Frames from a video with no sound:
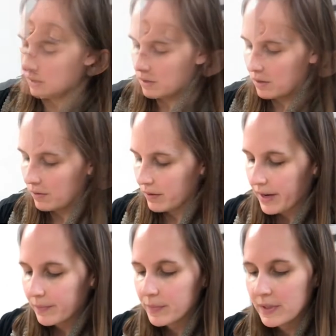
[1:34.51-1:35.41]
All right,
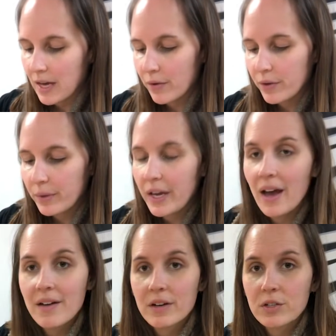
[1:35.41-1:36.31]
now that we
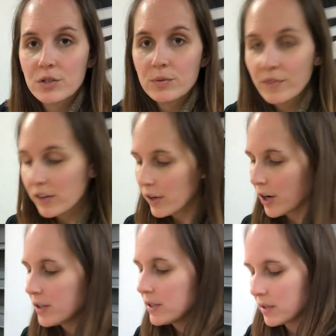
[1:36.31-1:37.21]
have our 2 felt
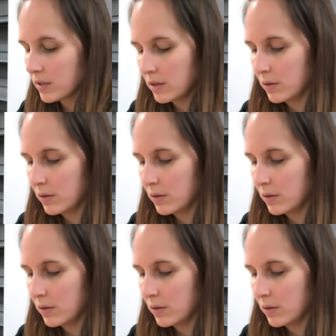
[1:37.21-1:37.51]
hearts,